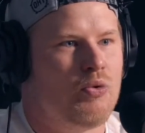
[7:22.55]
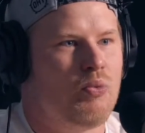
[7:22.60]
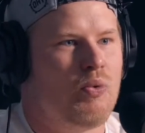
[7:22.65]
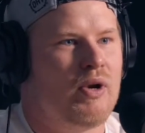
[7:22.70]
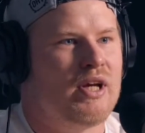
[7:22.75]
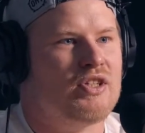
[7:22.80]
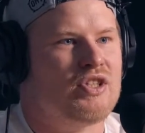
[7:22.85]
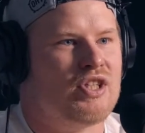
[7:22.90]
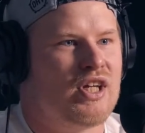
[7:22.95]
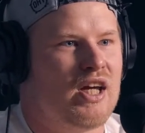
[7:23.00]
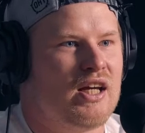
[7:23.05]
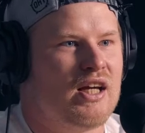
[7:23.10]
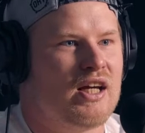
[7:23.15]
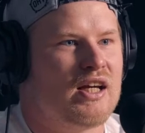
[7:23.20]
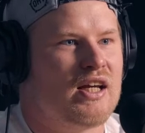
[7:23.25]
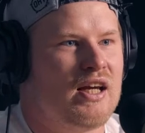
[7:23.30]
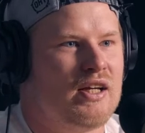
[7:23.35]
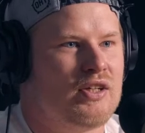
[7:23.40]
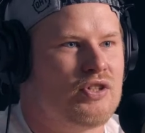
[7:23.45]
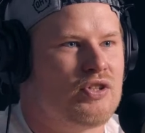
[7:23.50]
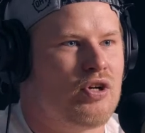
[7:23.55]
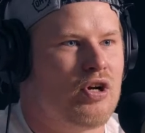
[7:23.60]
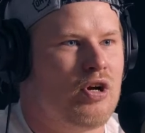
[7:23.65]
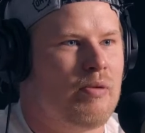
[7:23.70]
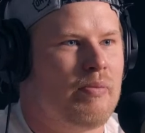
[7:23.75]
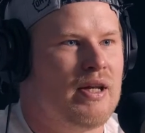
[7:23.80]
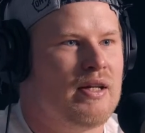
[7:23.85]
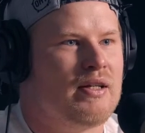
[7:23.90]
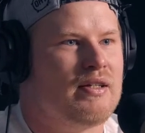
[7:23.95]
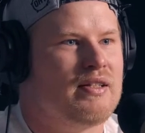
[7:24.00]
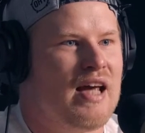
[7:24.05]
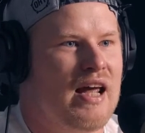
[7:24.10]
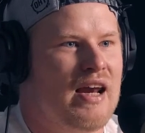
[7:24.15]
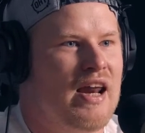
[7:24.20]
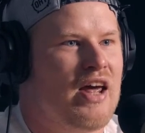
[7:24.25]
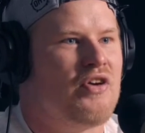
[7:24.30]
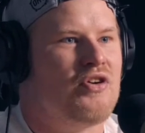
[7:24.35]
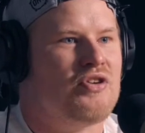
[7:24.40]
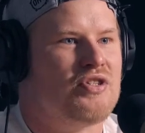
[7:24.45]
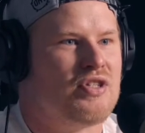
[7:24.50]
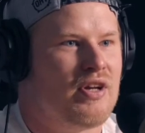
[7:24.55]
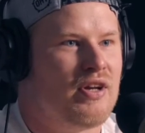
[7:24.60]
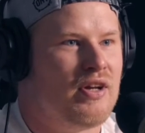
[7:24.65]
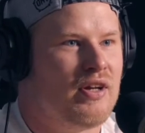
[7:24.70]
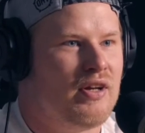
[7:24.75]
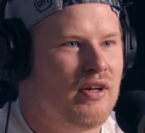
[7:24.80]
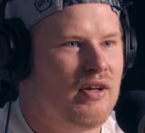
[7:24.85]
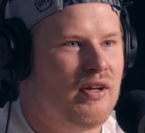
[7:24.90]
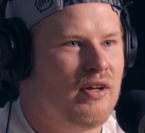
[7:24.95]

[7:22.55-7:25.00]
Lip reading: the Rings King of Kings tournament, Dan Henderson.